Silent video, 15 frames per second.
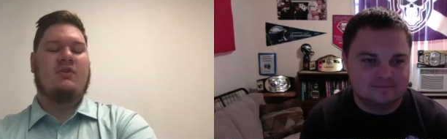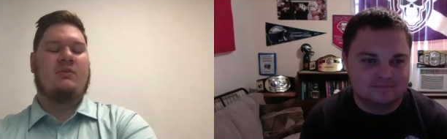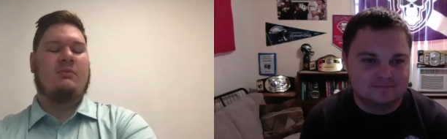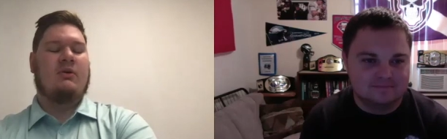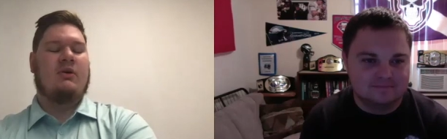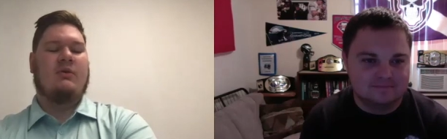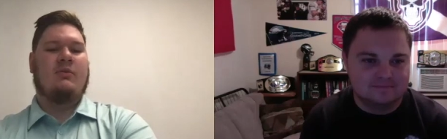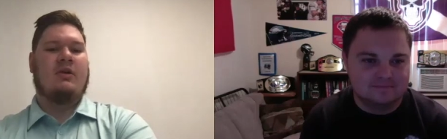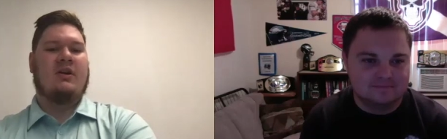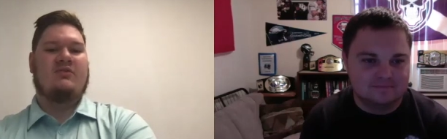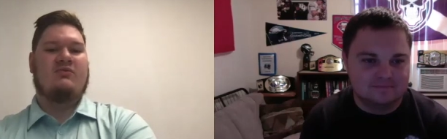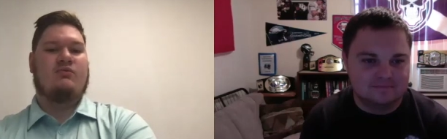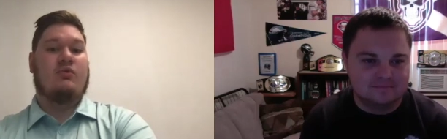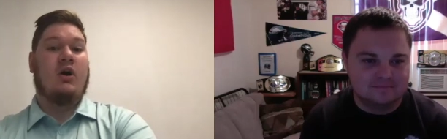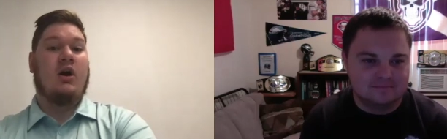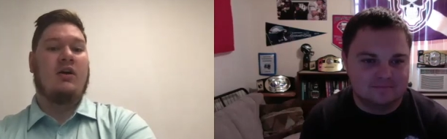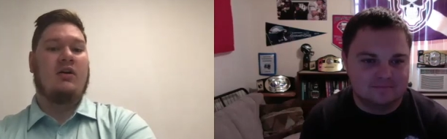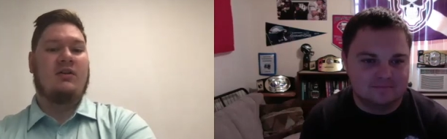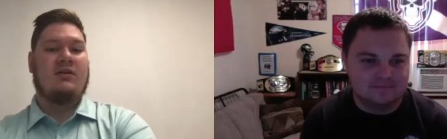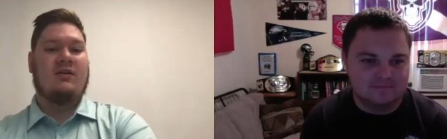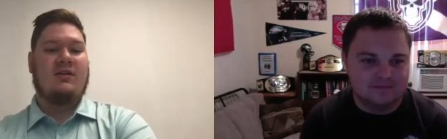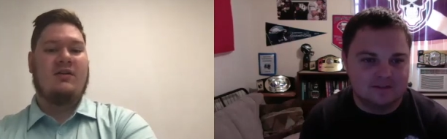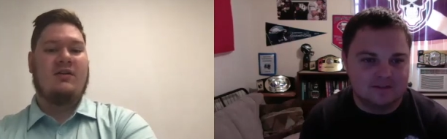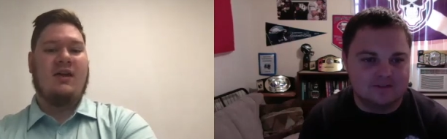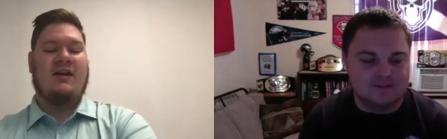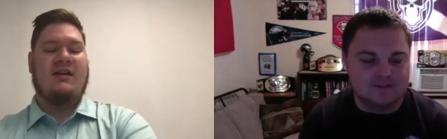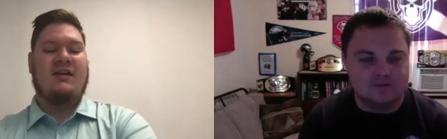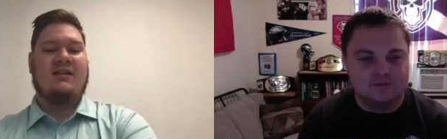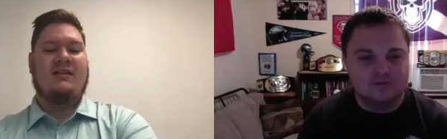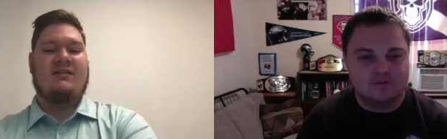Speaker 1: point where it's
Speaker 2: wrong. And
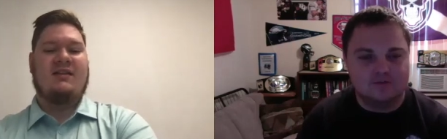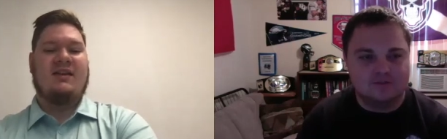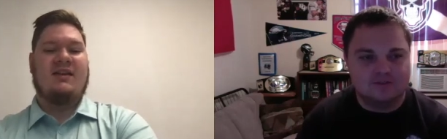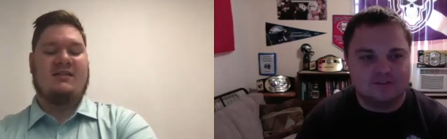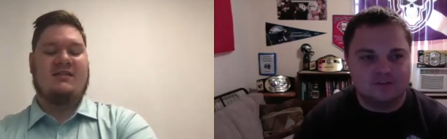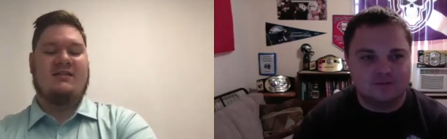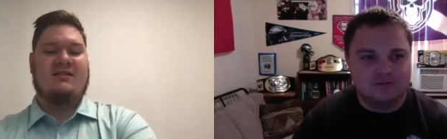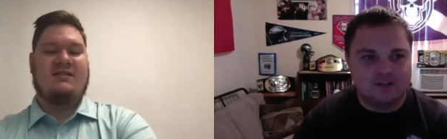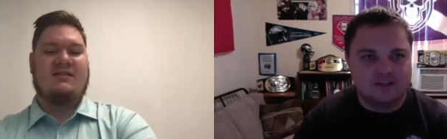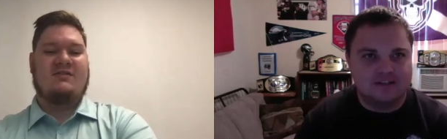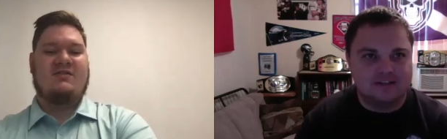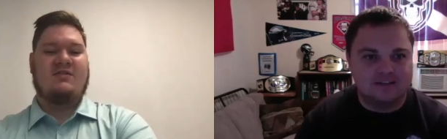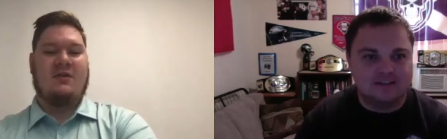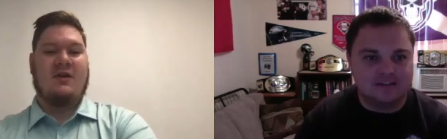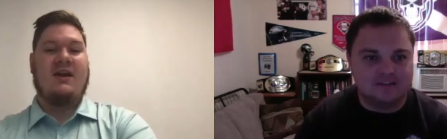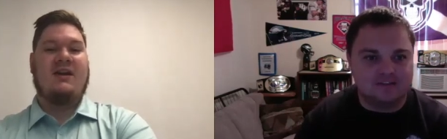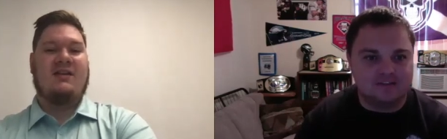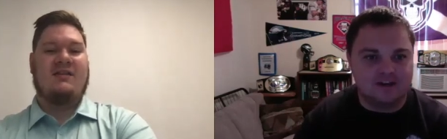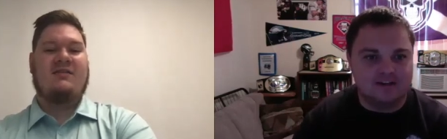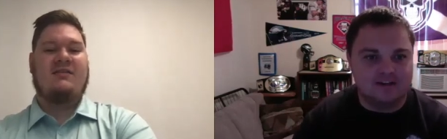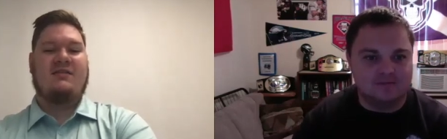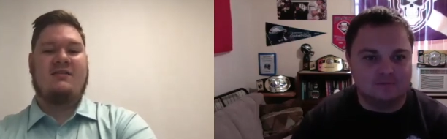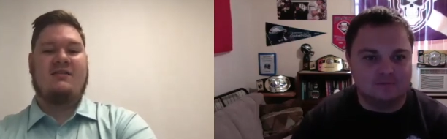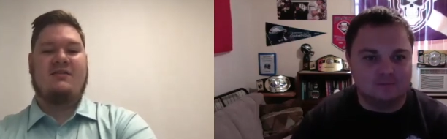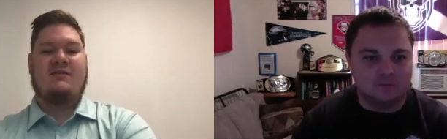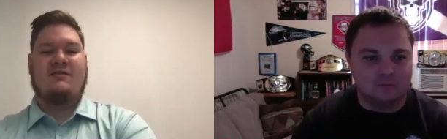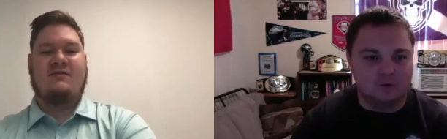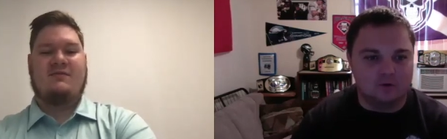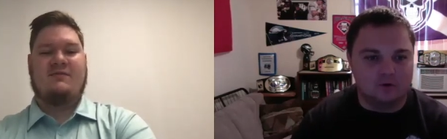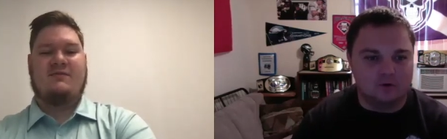do you, it, do you think it, it's gotten
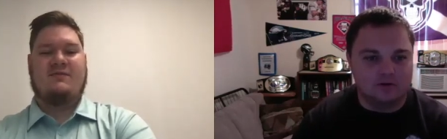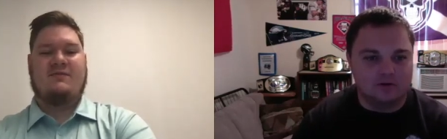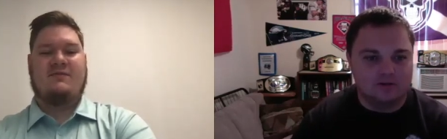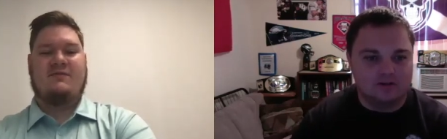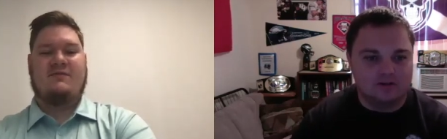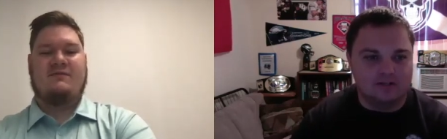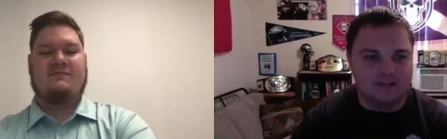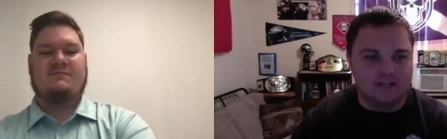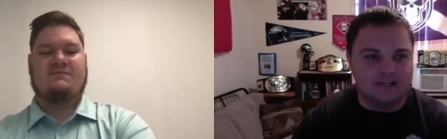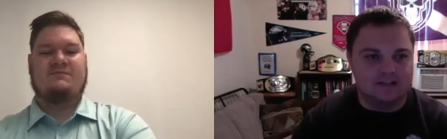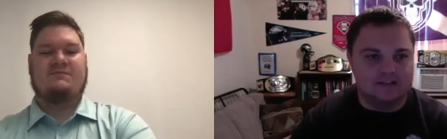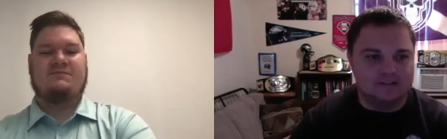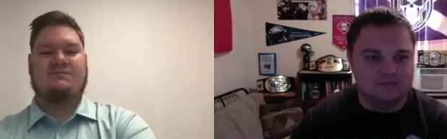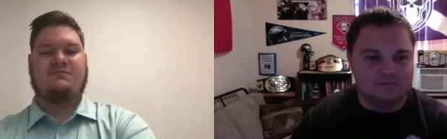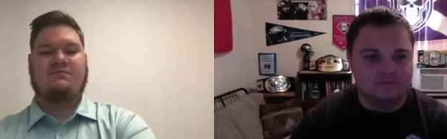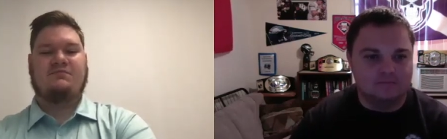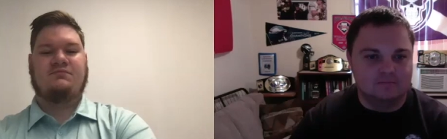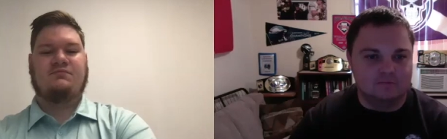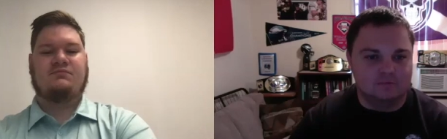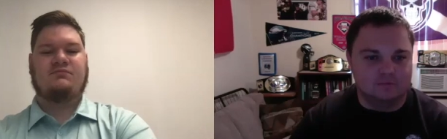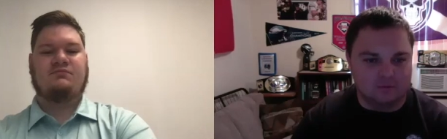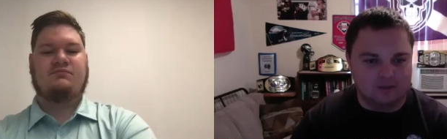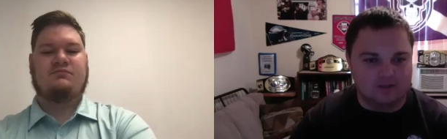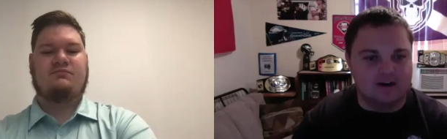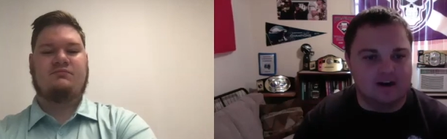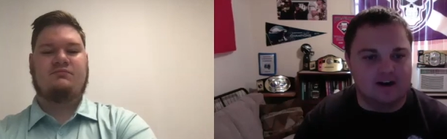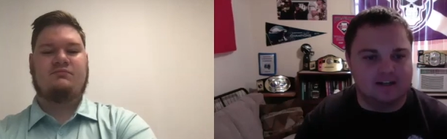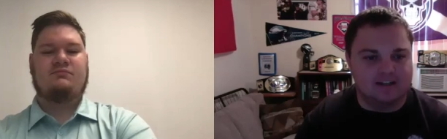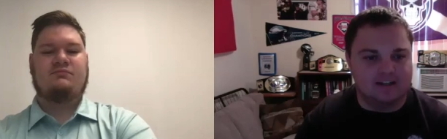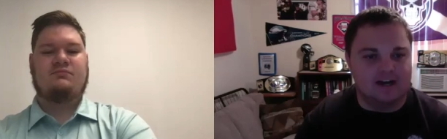more in real
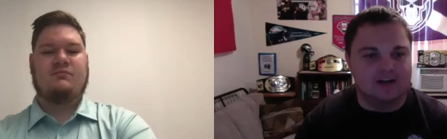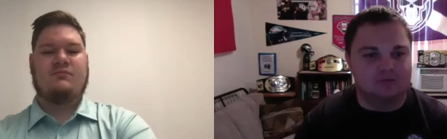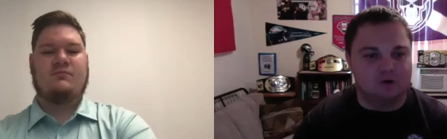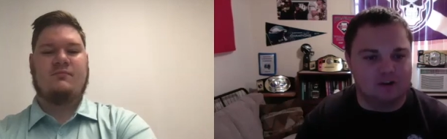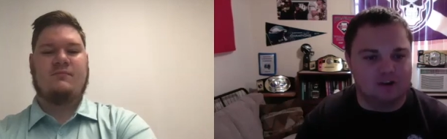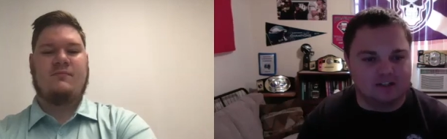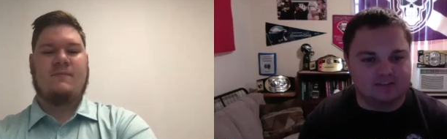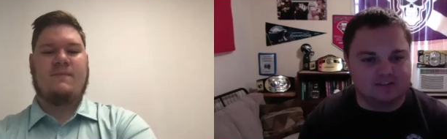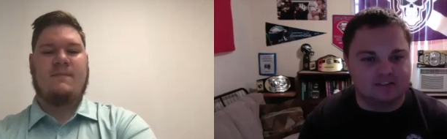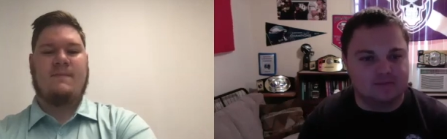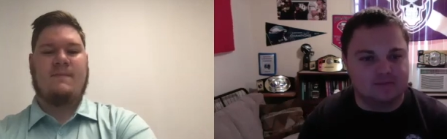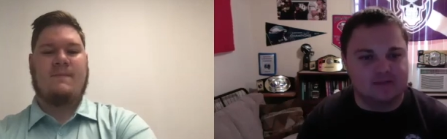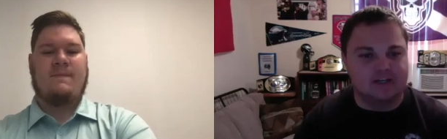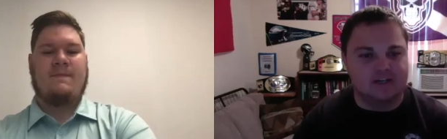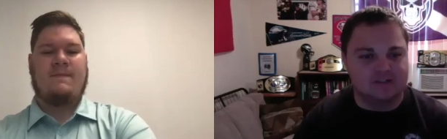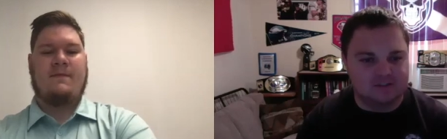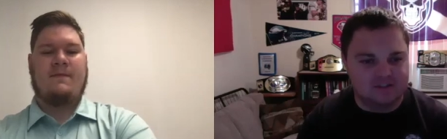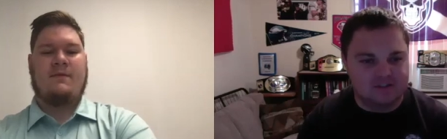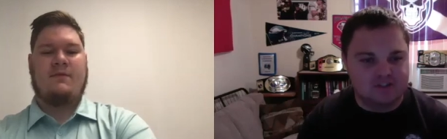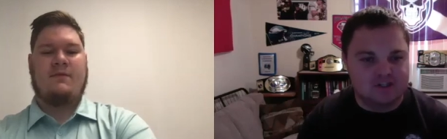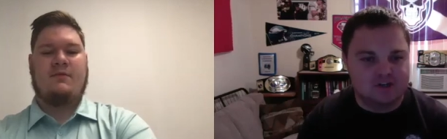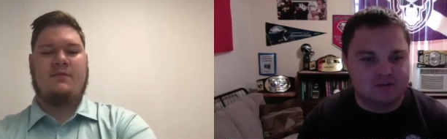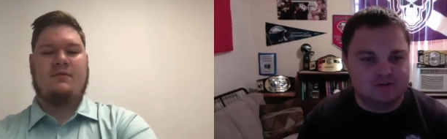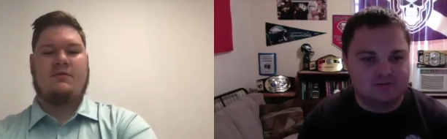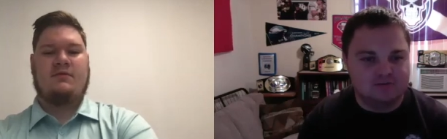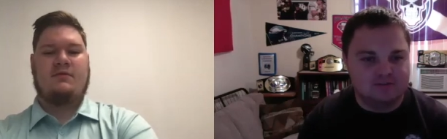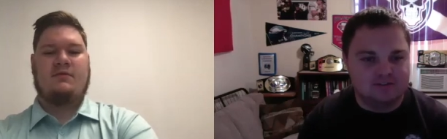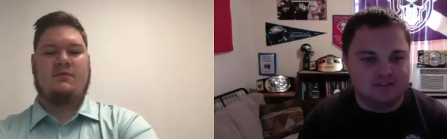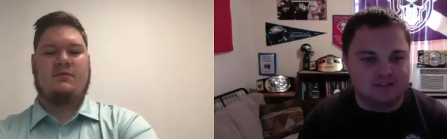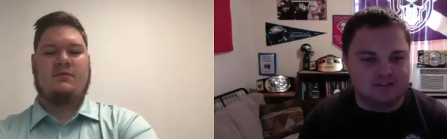hockey, ironically, because of the show?
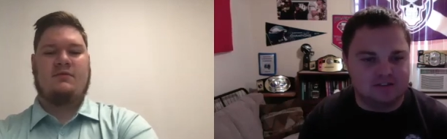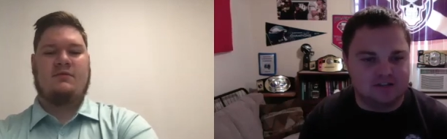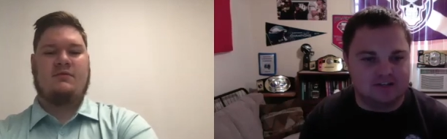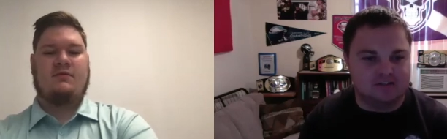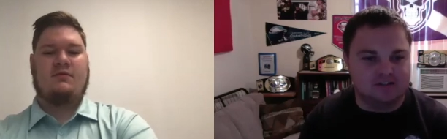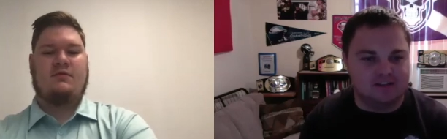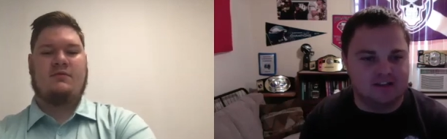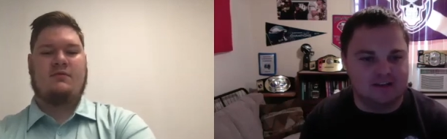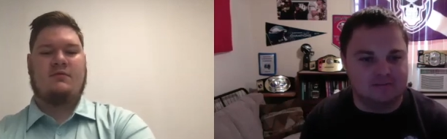Because I could see that